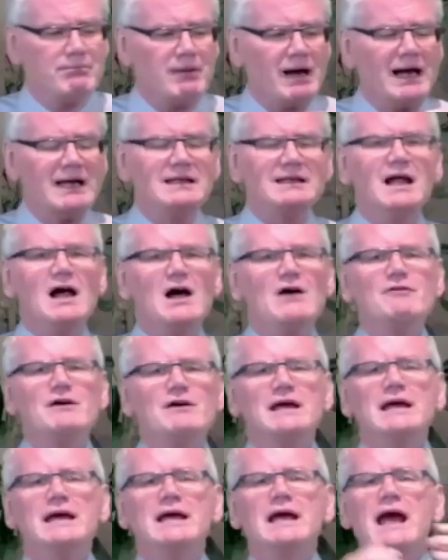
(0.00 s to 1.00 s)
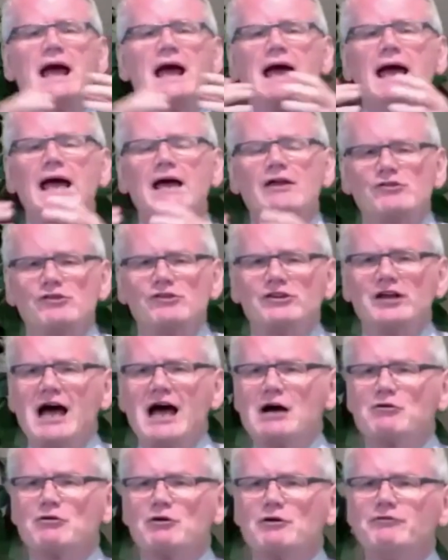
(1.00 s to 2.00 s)
by loving and
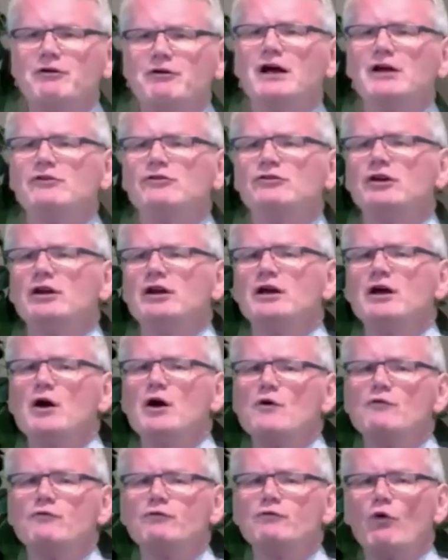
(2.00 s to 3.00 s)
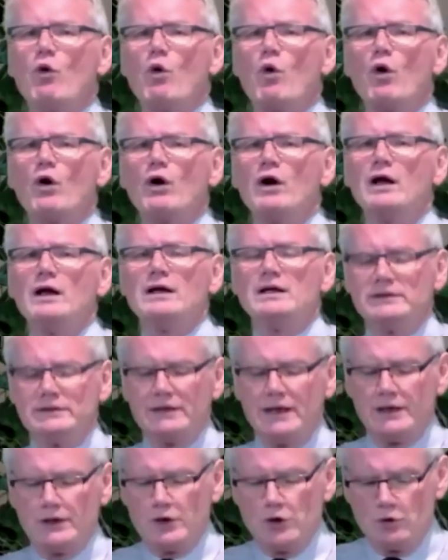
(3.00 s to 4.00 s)
sacrificing for
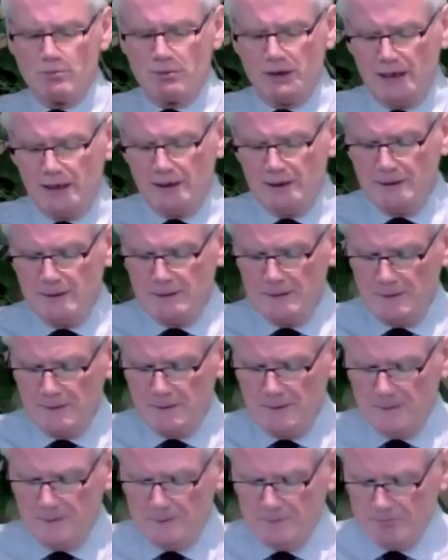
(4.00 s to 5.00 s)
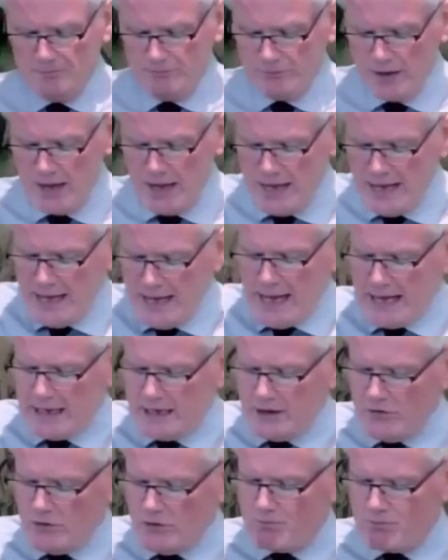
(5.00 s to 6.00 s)
Naomi.
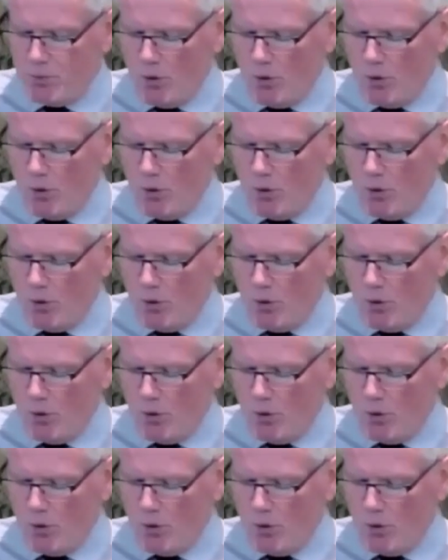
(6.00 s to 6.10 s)
And in the